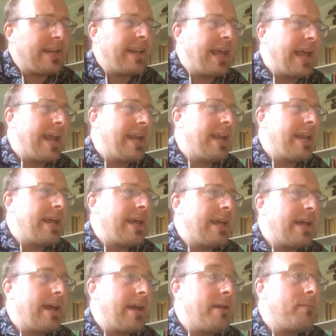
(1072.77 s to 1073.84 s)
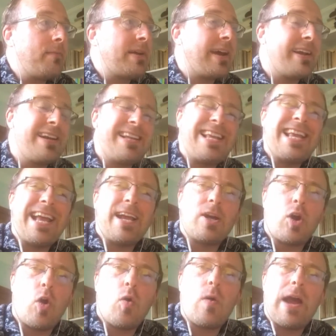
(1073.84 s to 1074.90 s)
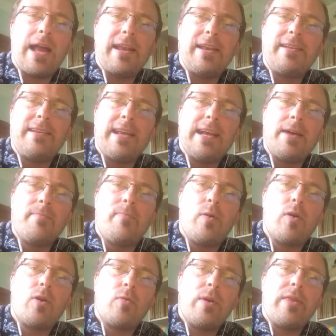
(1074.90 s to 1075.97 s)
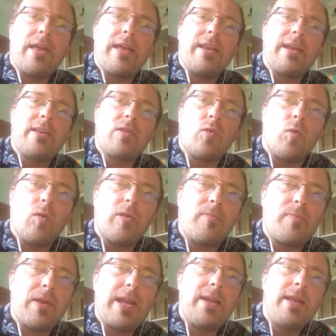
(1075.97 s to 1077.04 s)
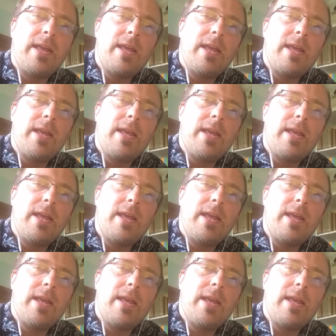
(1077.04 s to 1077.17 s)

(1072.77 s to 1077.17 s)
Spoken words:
and then I'm currently co-editing a book with Eirig Salisbury,